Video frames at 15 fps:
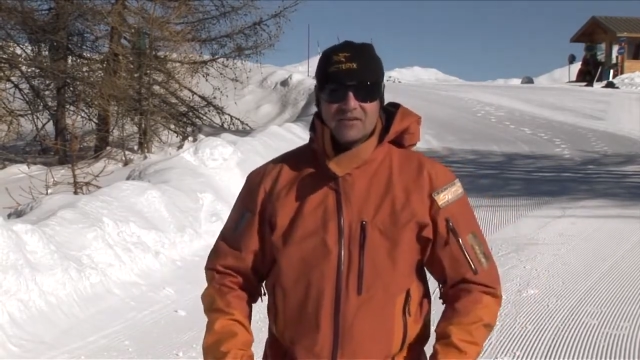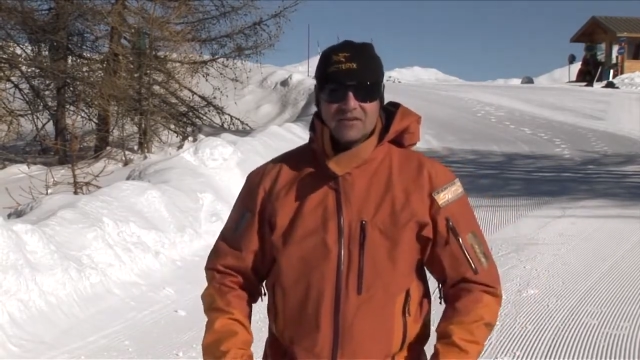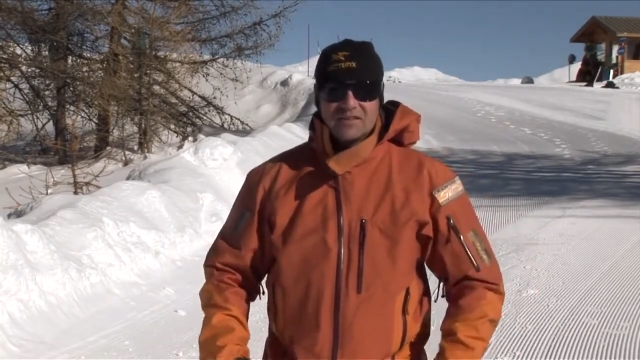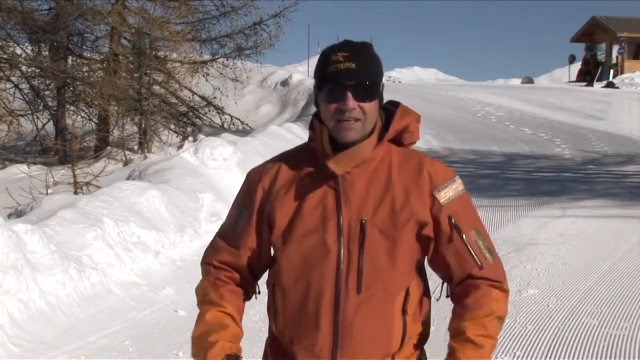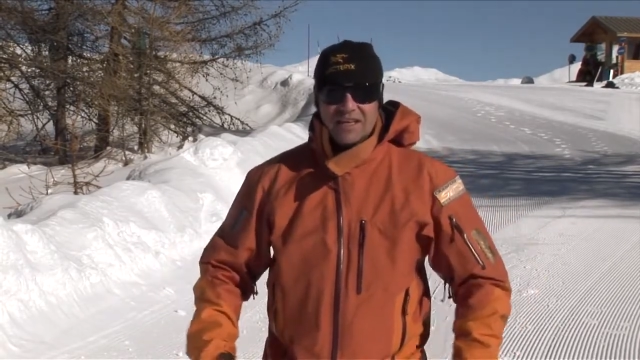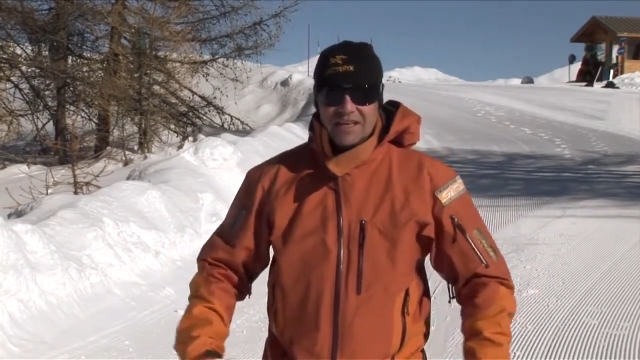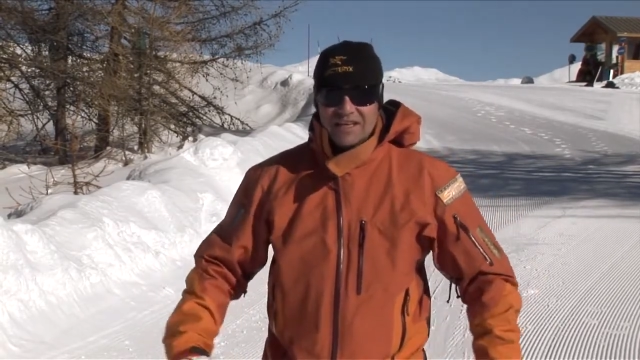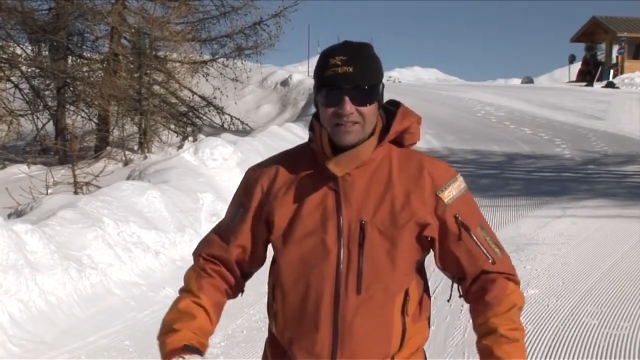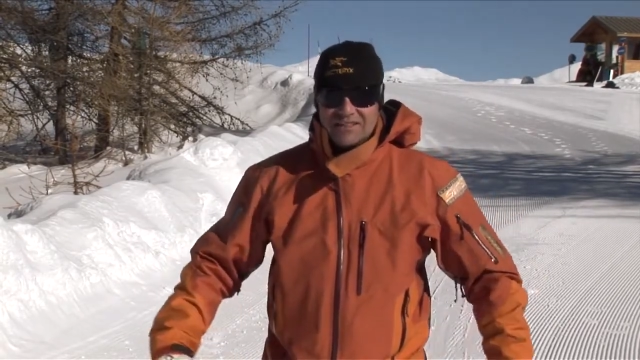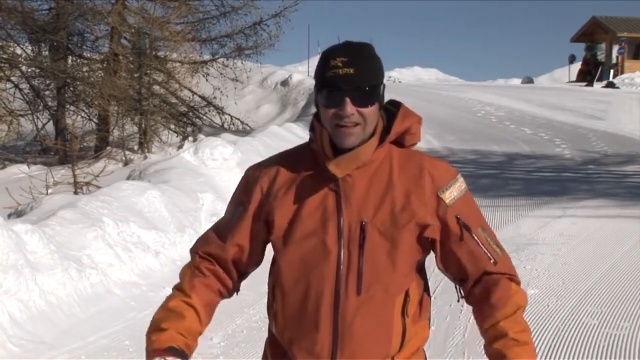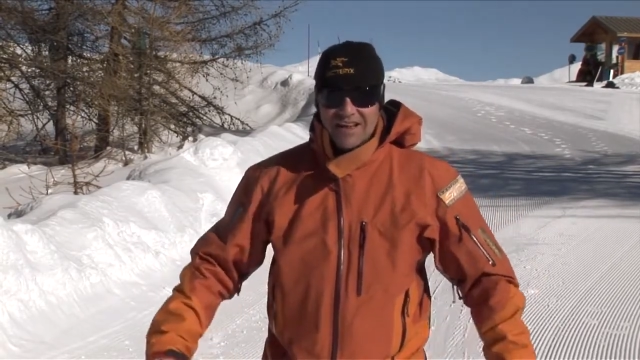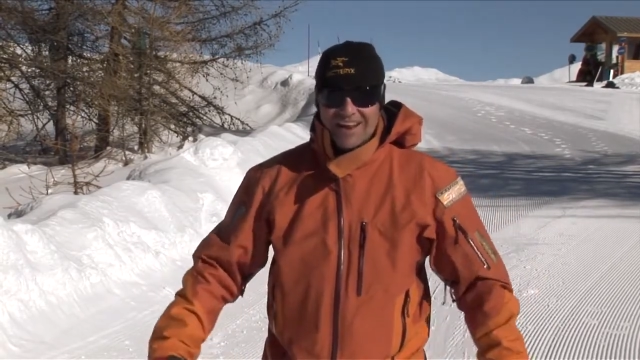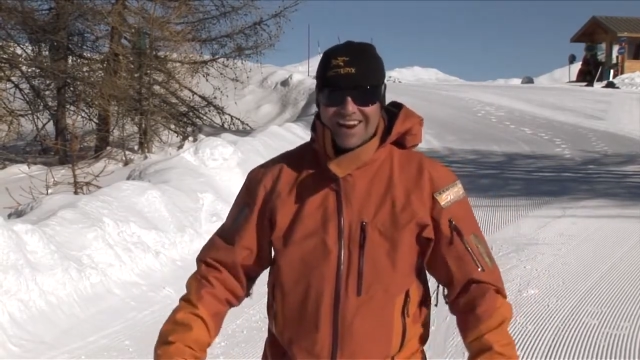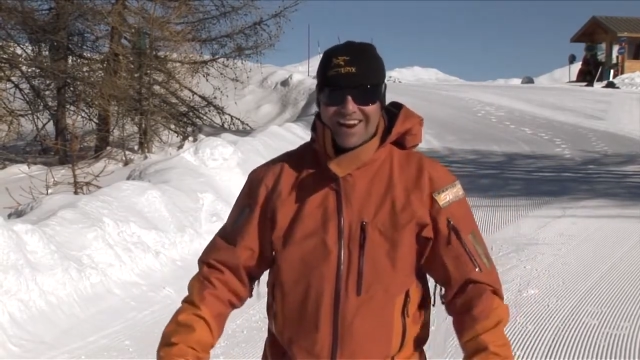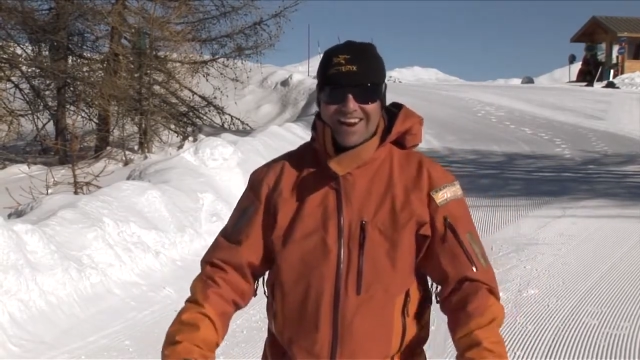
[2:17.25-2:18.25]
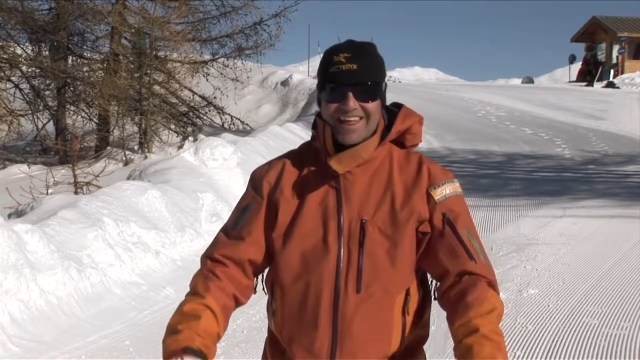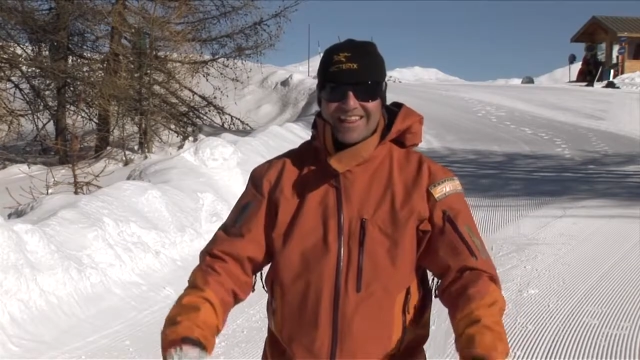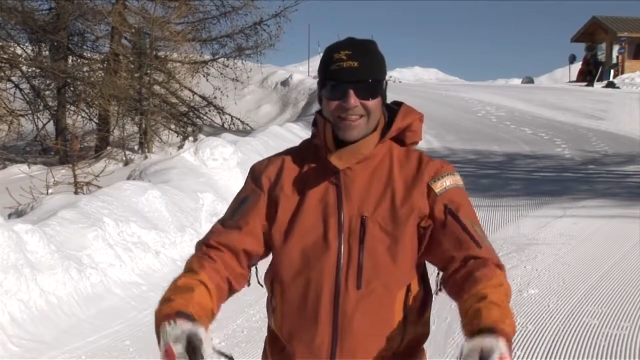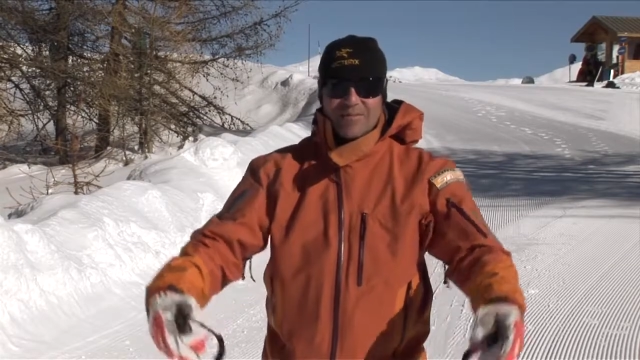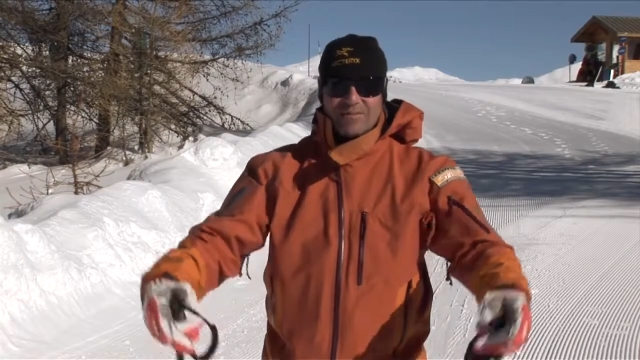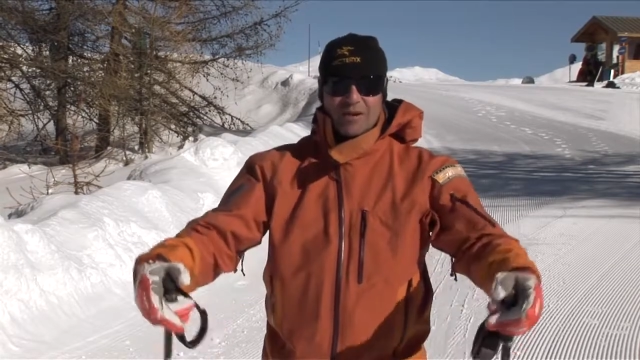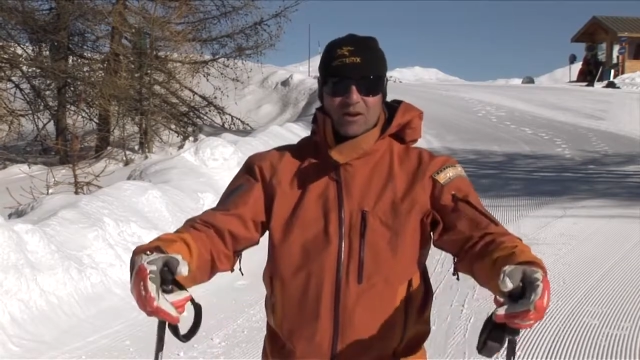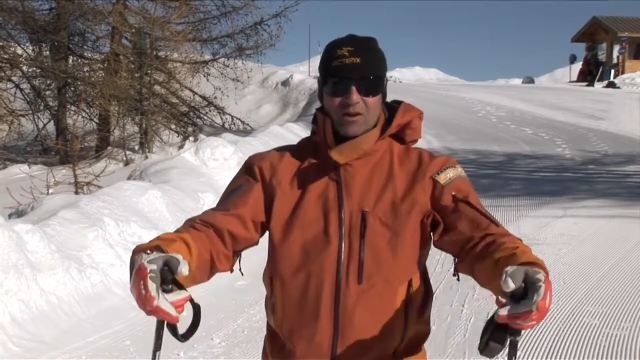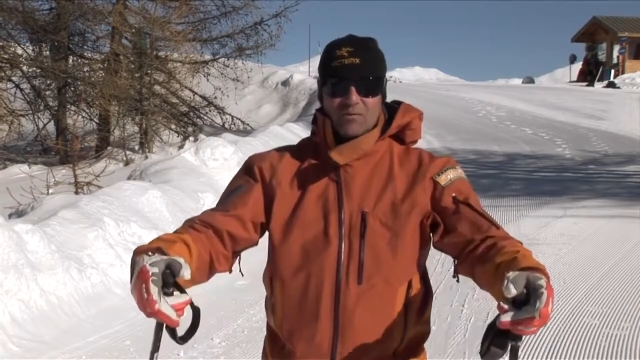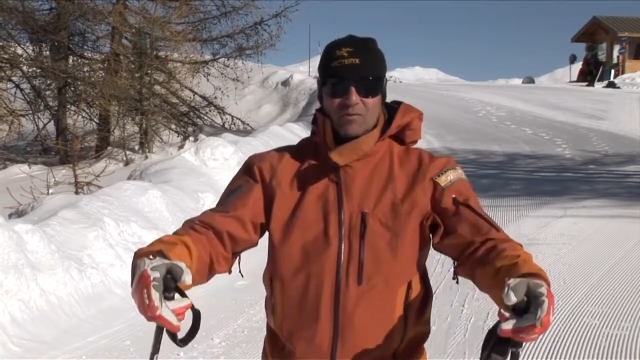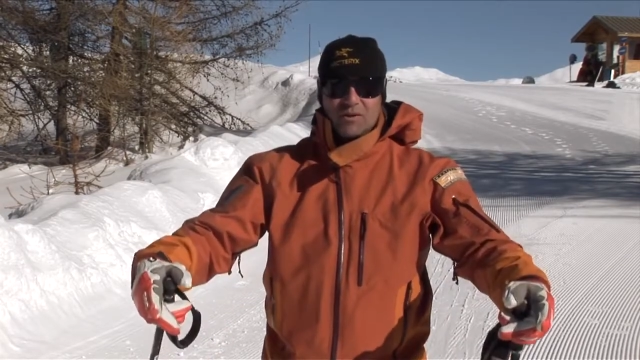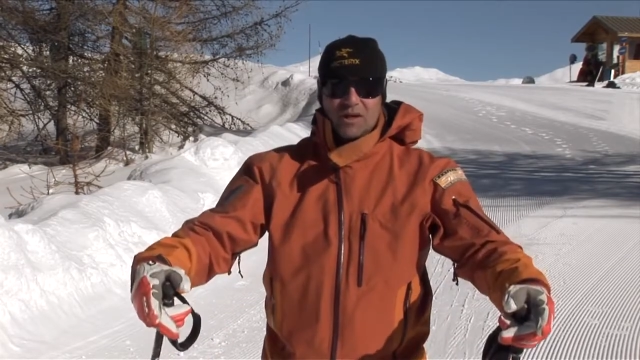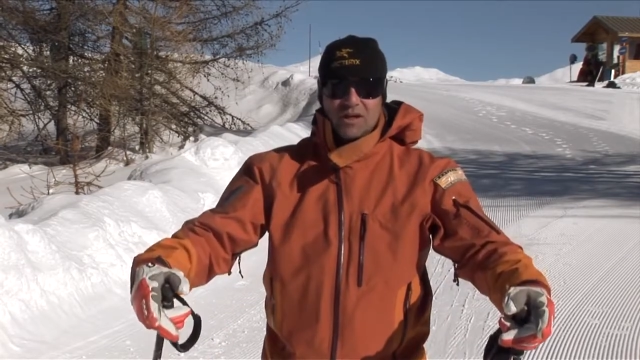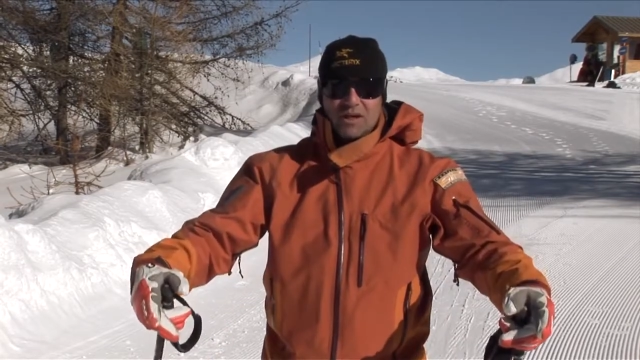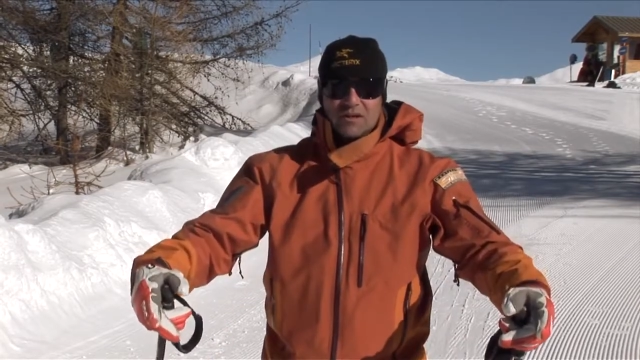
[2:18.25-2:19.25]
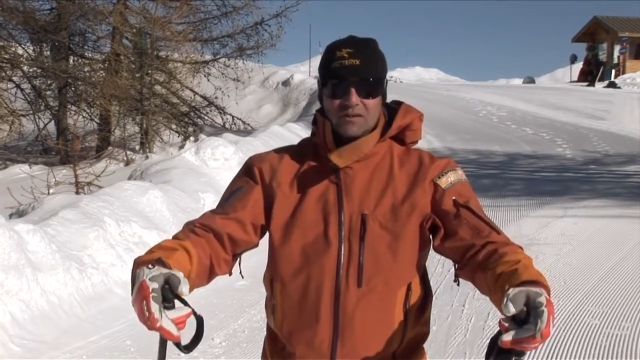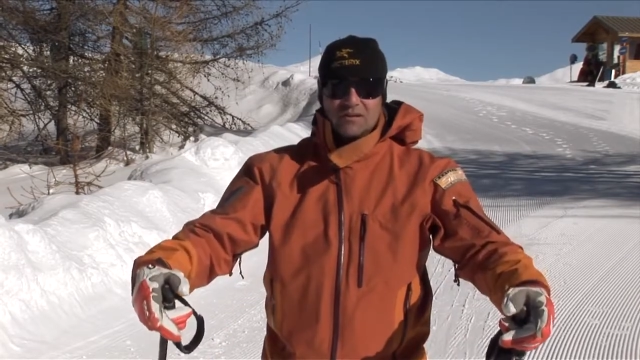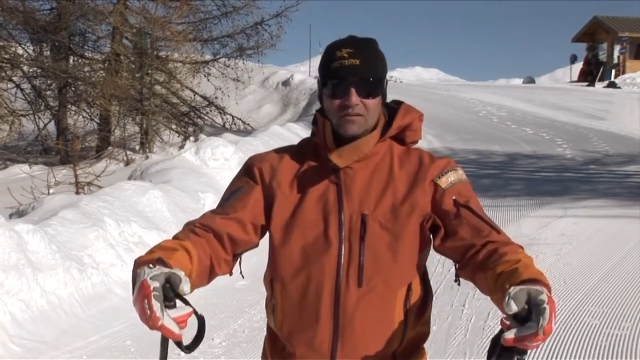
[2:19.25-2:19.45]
the skis, let them get on with it.